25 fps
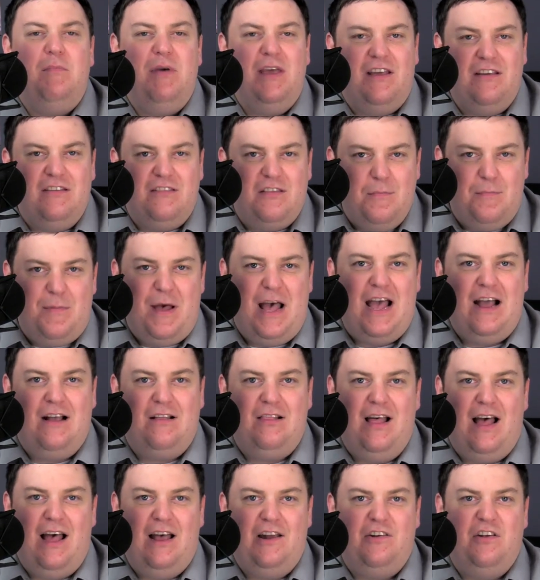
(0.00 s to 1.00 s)
because the
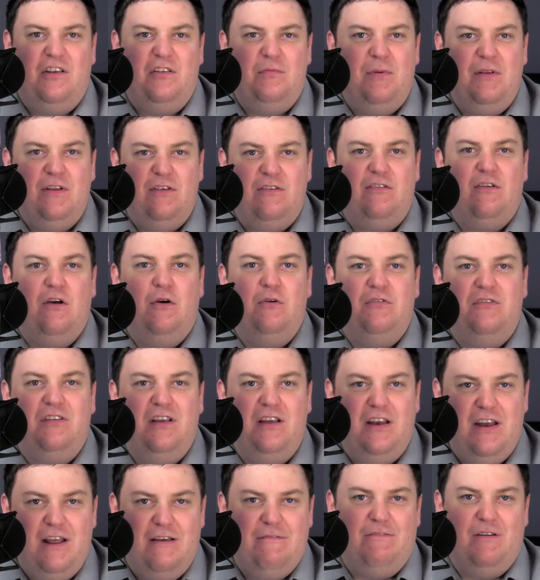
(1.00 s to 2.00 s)
backlash has been so
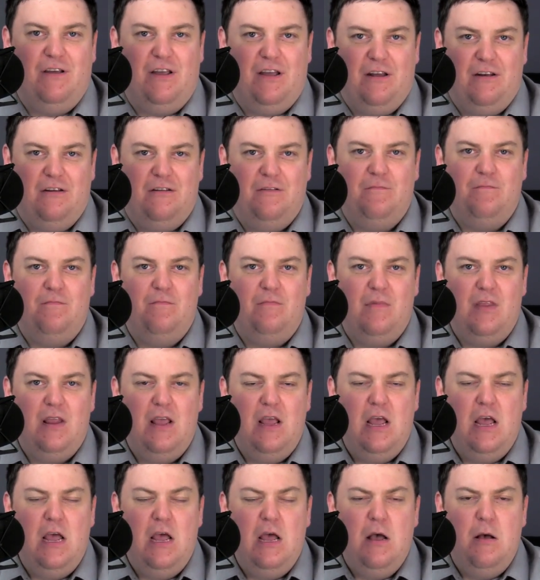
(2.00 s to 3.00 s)
significant.
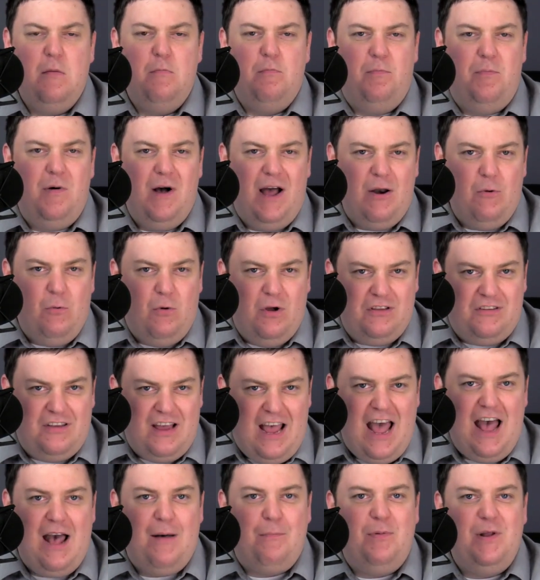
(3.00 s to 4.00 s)
But what's
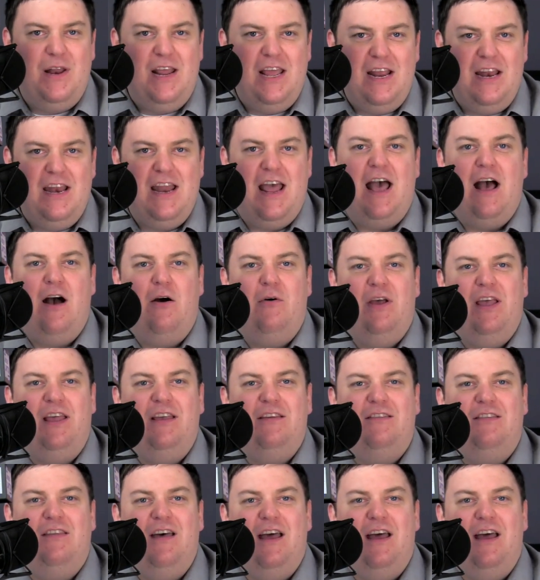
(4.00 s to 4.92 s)
happening now is